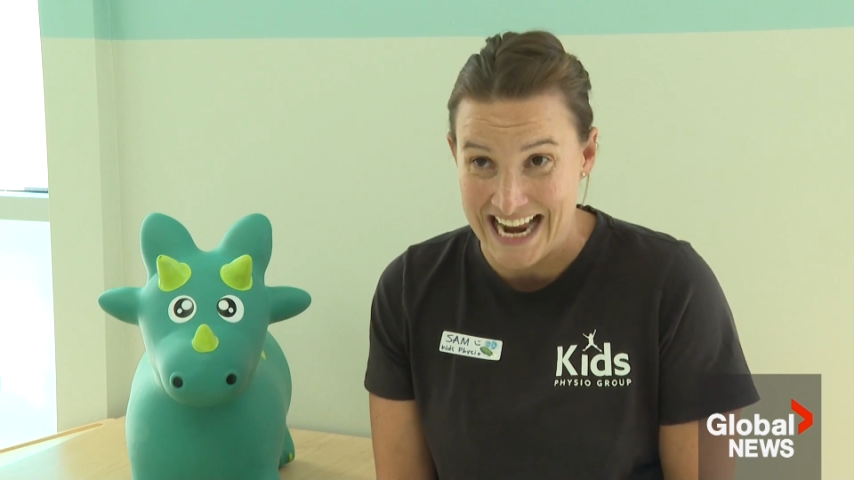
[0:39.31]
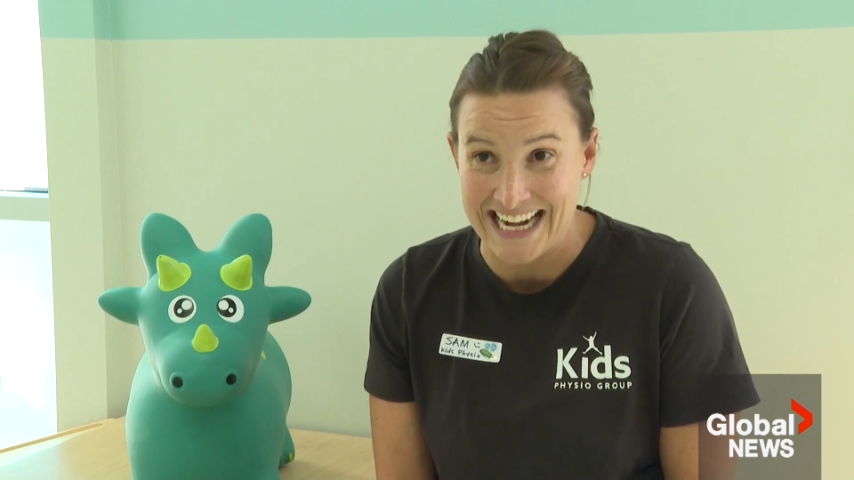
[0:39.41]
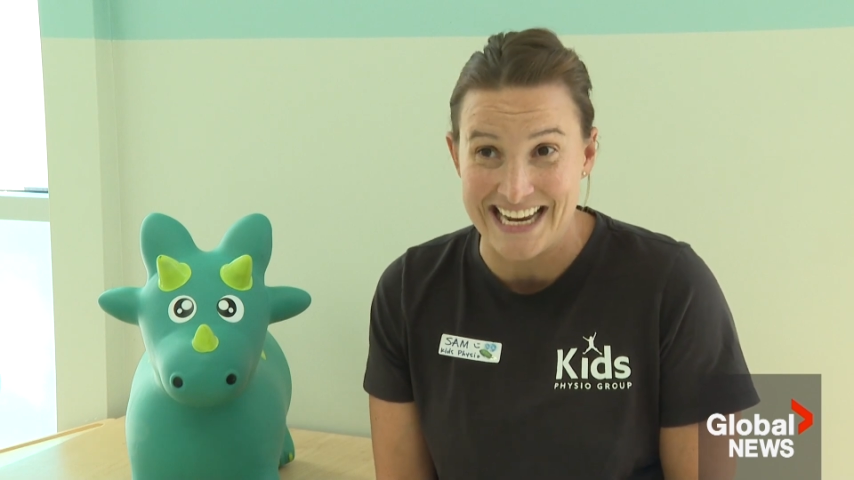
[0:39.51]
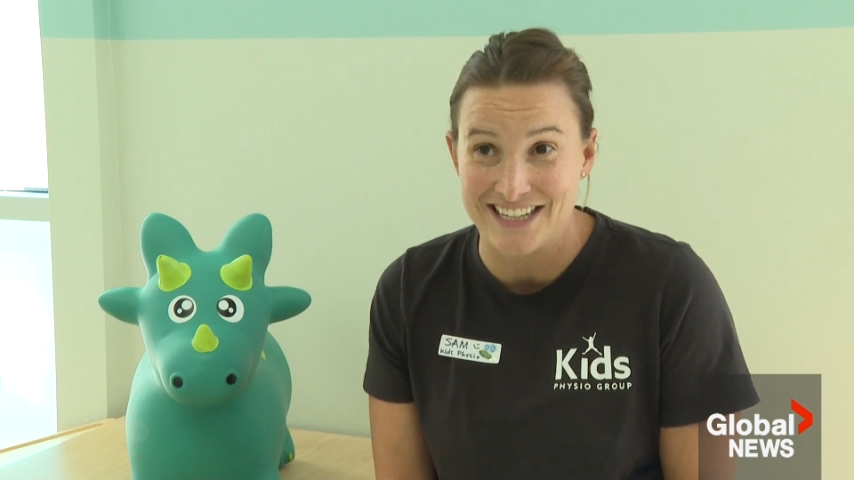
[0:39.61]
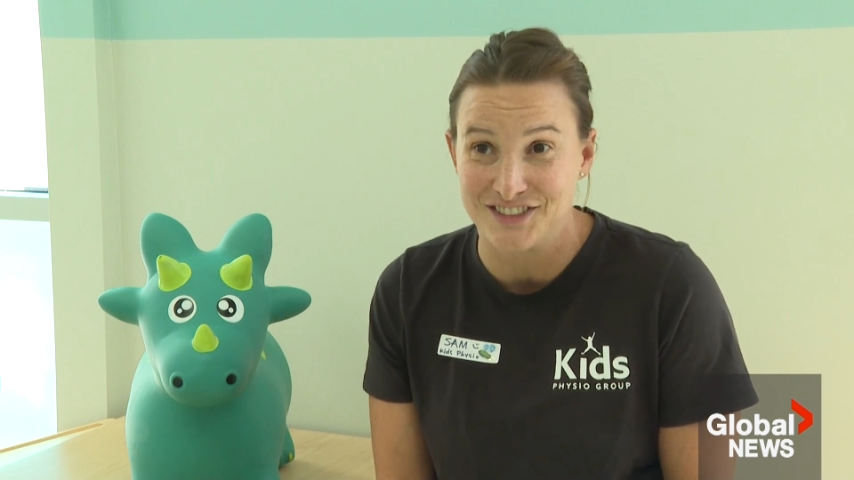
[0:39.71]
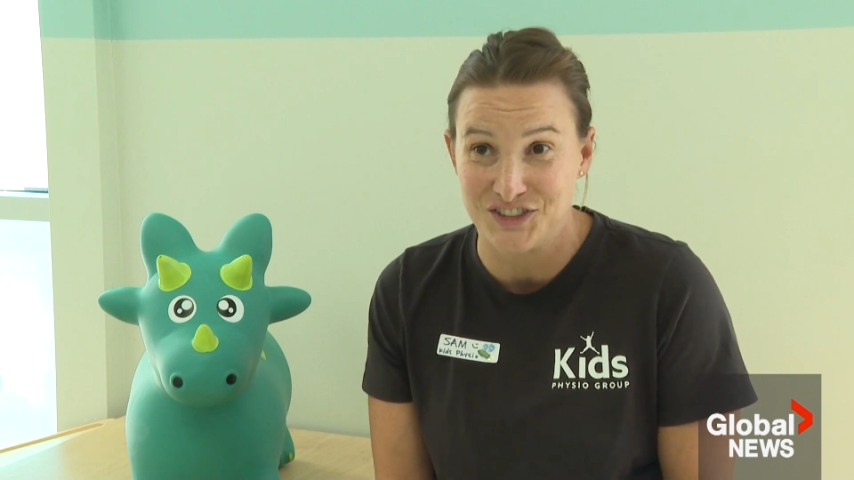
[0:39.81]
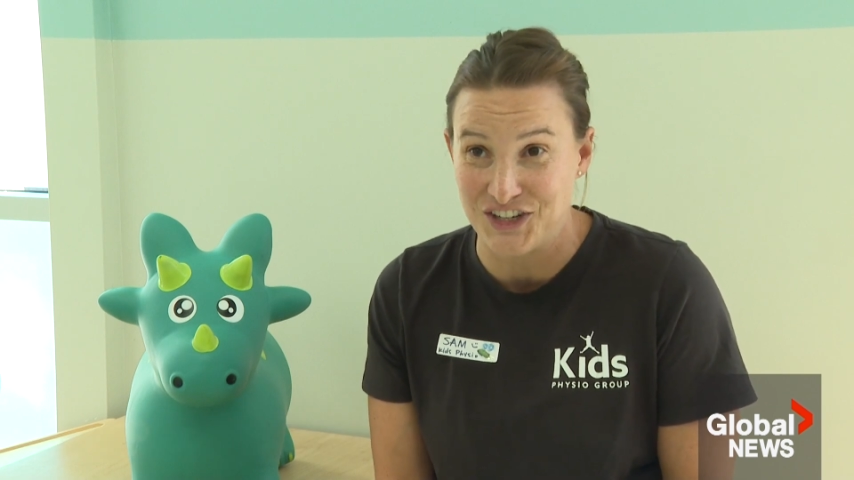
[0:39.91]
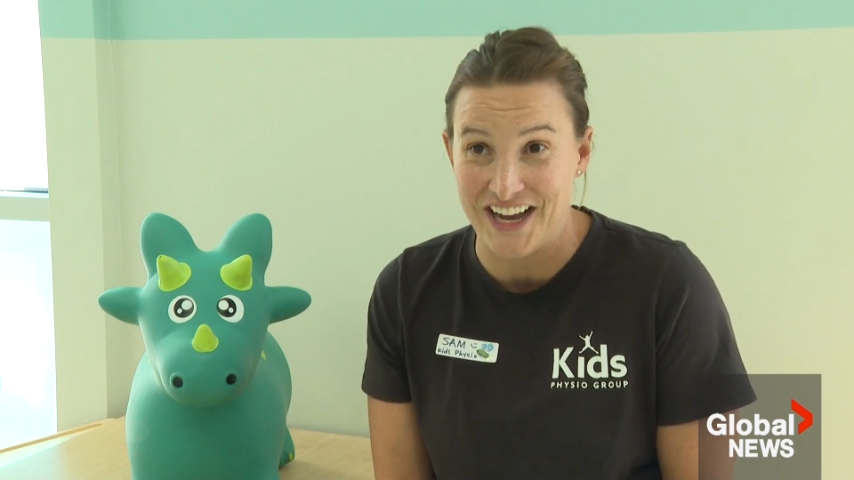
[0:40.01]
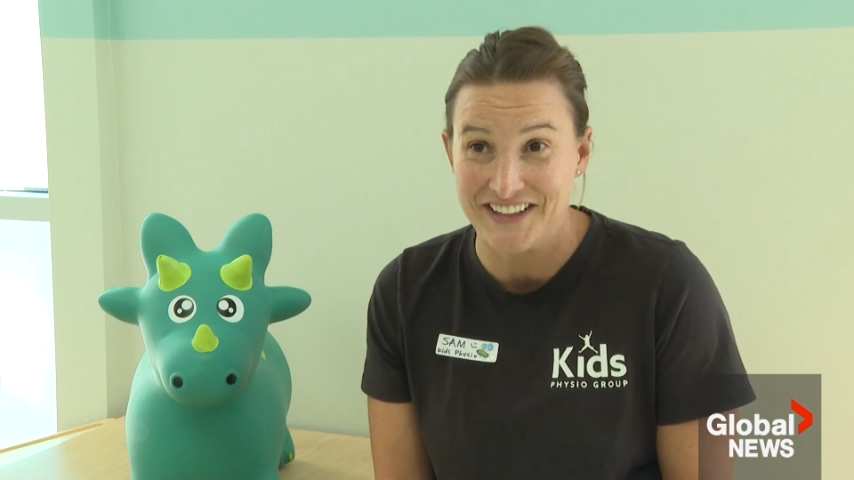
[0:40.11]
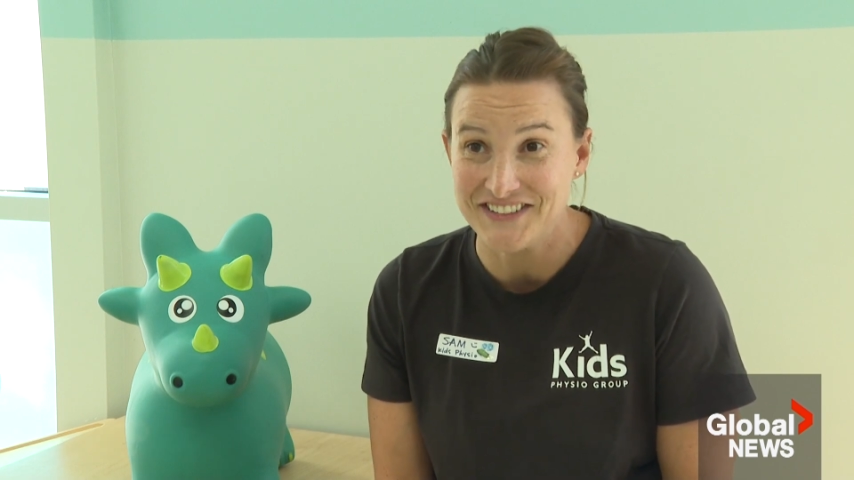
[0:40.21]
any
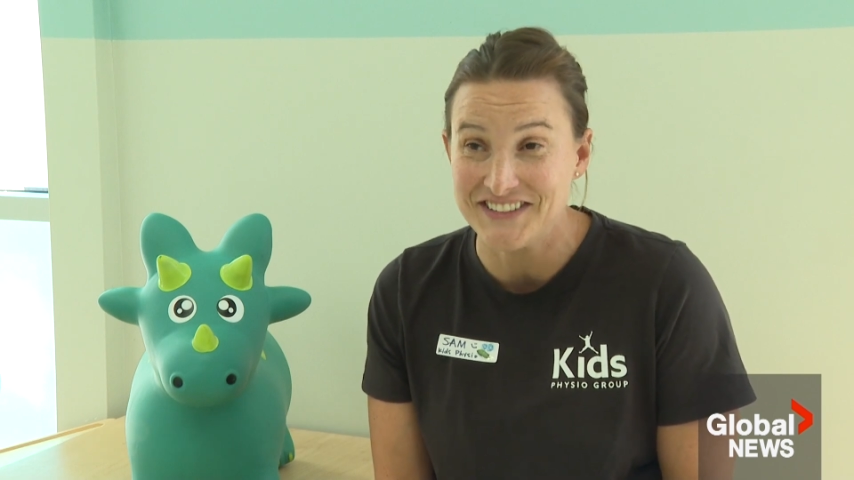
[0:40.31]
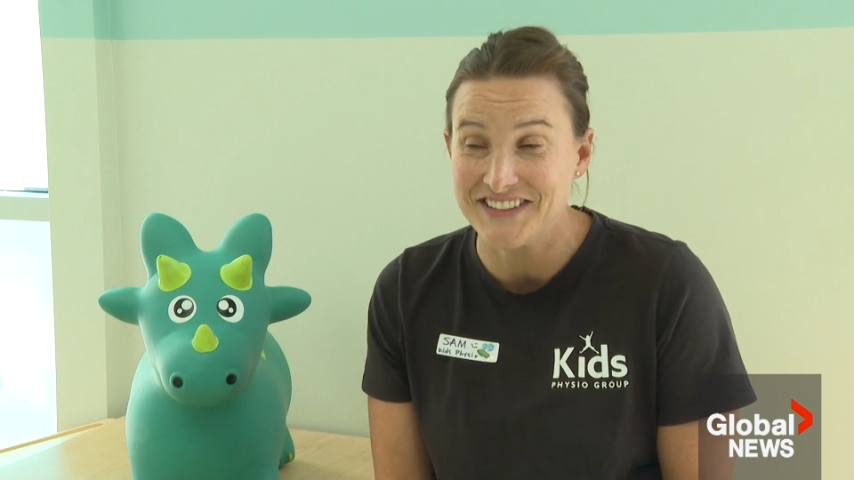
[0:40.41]
child.